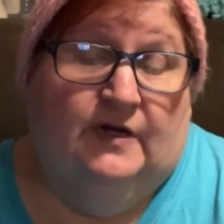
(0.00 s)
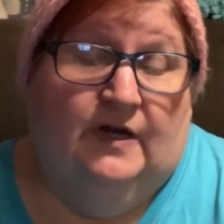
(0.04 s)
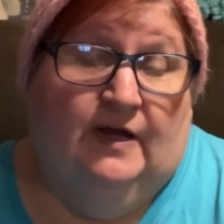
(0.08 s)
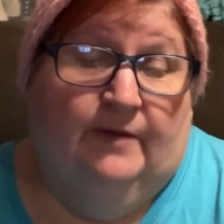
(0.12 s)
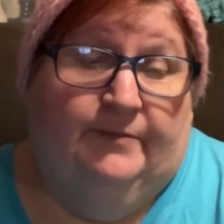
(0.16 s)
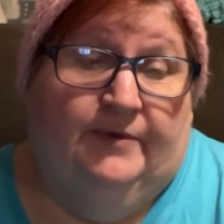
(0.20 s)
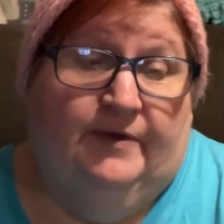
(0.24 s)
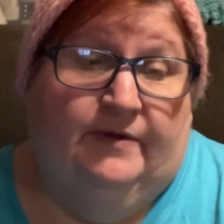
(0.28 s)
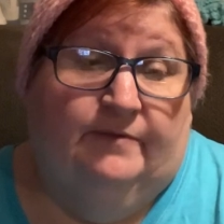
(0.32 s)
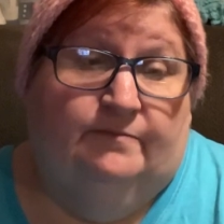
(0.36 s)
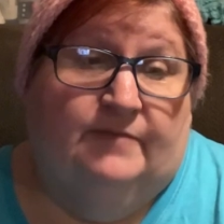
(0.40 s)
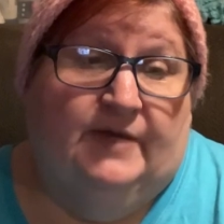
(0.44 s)
I
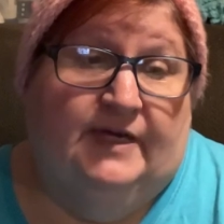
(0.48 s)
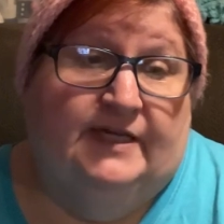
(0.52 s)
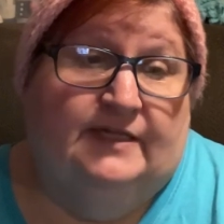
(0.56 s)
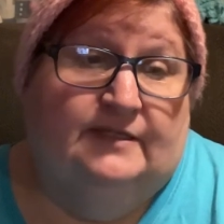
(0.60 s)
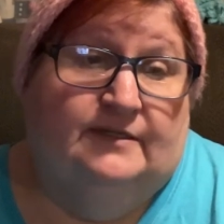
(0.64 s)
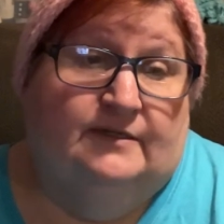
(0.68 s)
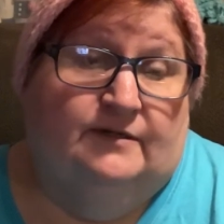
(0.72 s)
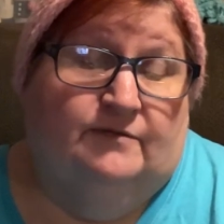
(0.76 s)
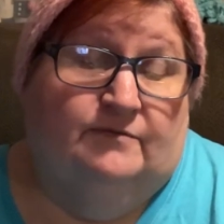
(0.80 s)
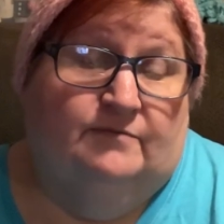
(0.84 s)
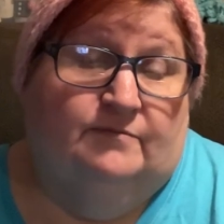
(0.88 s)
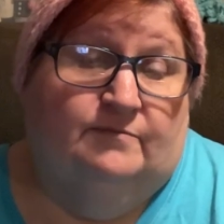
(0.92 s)
mean, based
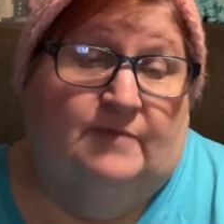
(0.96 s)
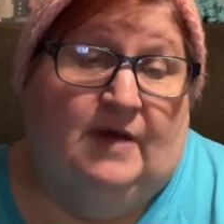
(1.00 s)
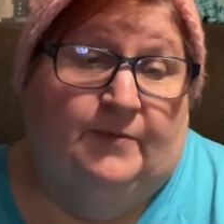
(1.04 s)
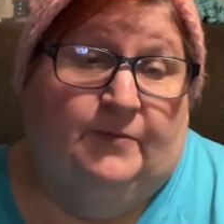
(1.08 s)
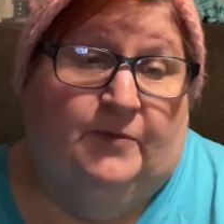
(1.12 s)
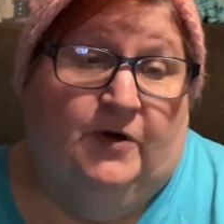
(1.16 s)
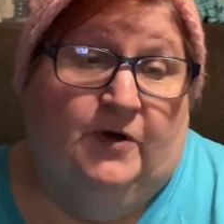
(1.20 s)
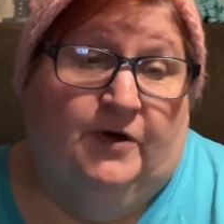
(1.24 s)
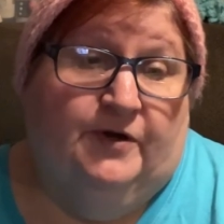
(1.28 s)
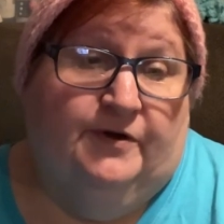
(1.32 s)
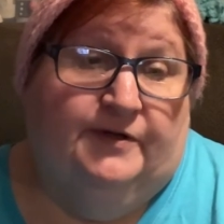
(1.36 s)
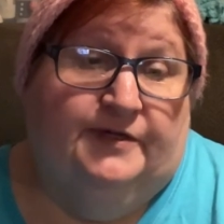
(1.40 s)
on my
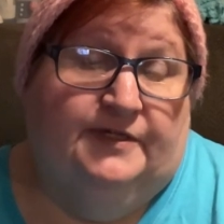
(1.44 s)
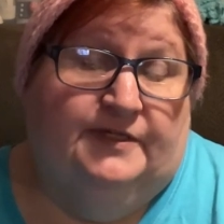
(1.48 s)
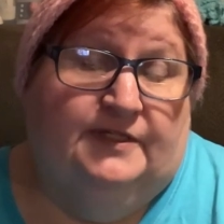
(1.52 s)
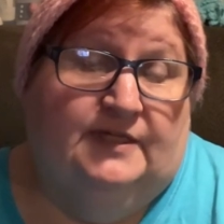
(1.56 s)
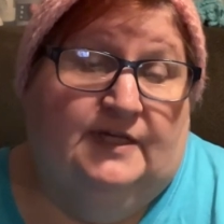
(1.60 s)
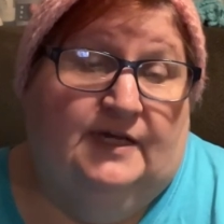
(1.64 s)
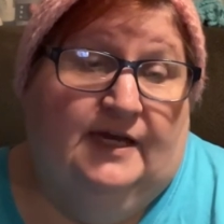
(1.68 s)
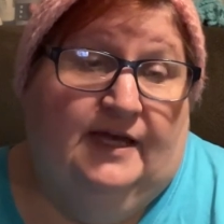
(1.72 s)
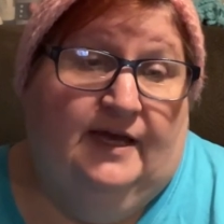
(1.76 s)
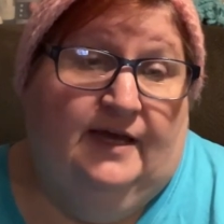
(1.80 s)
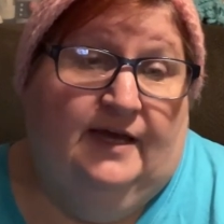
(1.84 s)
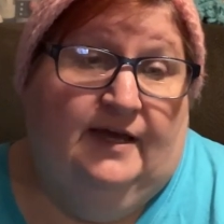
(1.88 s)
progress
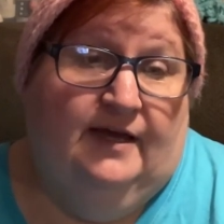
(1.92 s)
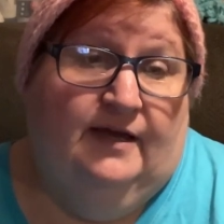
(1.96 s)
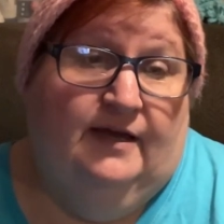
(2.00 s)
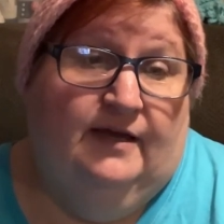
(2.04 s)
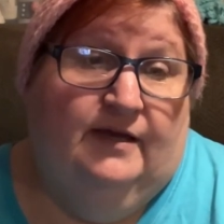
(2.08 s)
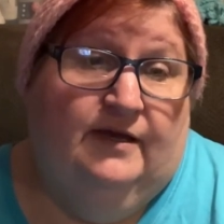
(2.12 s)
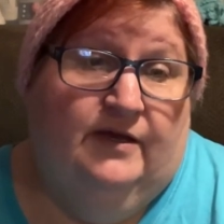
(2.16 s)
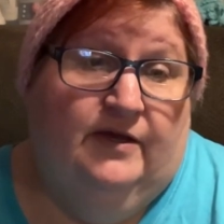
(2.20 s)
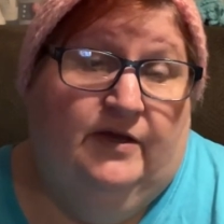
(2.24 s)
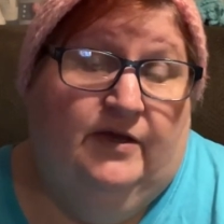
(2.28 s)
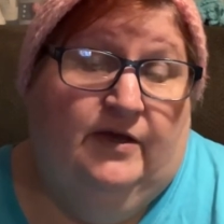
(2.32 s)
today